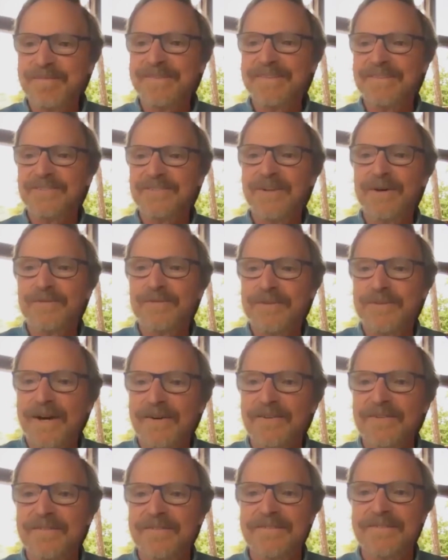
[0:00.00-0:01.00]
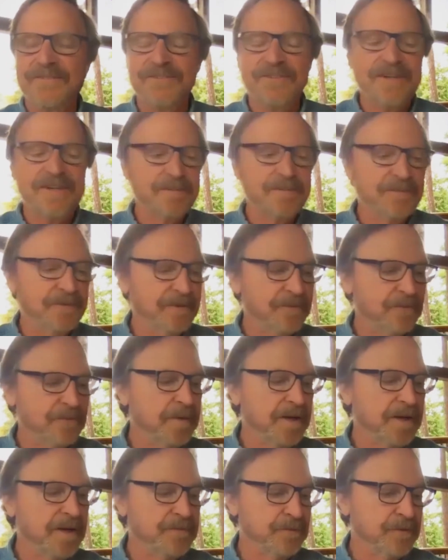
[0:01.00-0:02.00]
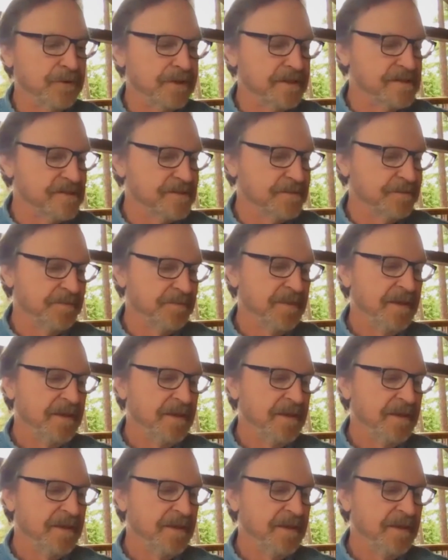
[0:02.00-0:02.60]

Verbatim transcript: Self-doubt and shame were my friends.